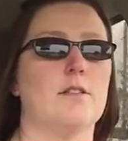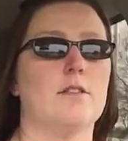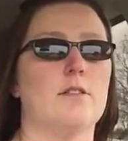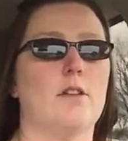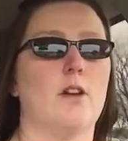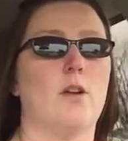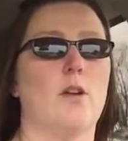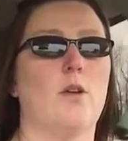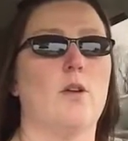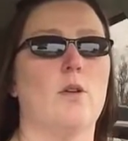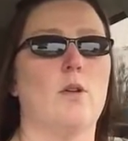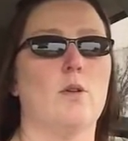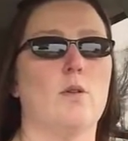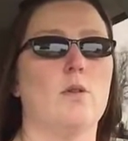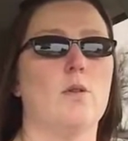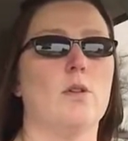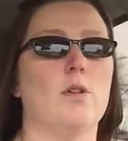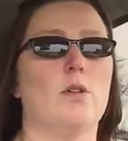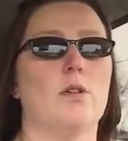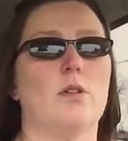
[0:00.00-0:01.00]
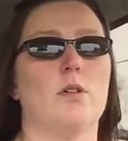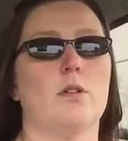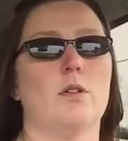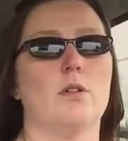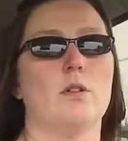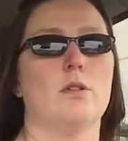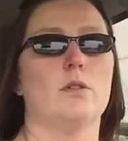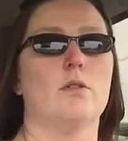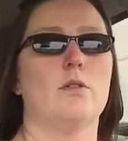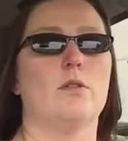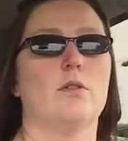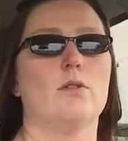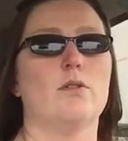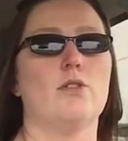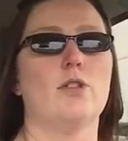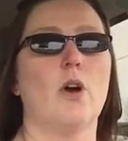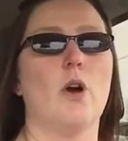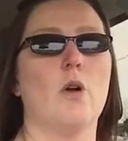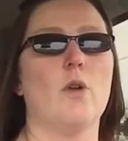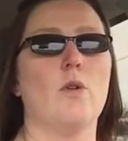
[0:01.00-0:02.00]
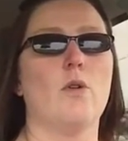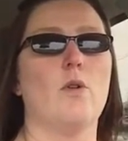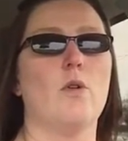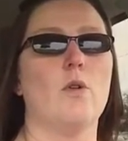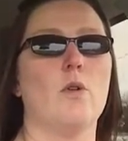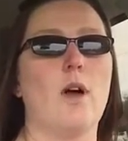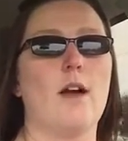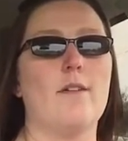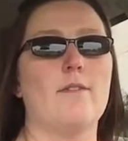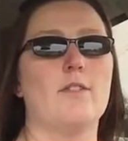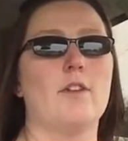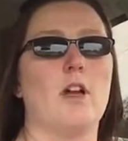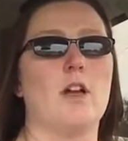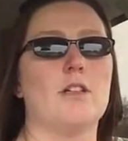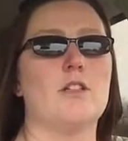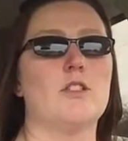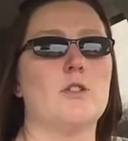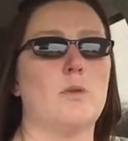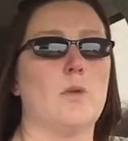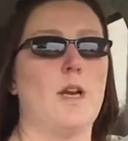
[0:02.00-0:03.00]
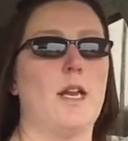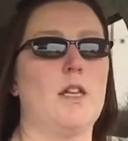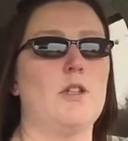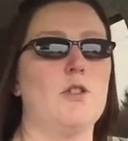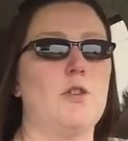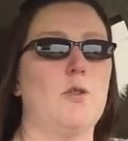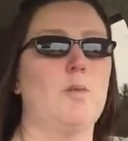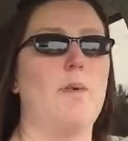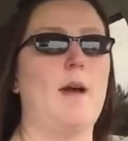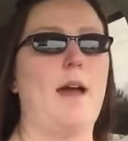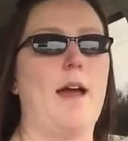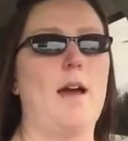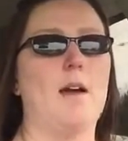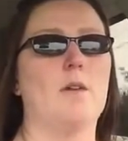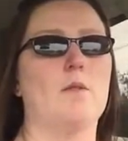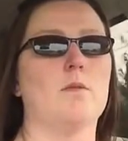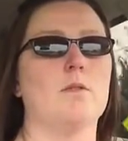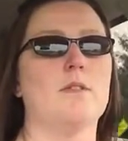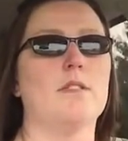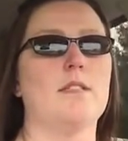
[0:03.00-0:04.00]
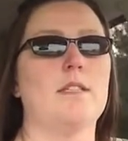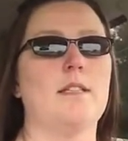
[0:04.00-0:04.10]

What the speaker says: So total, I've lost 22 pounds,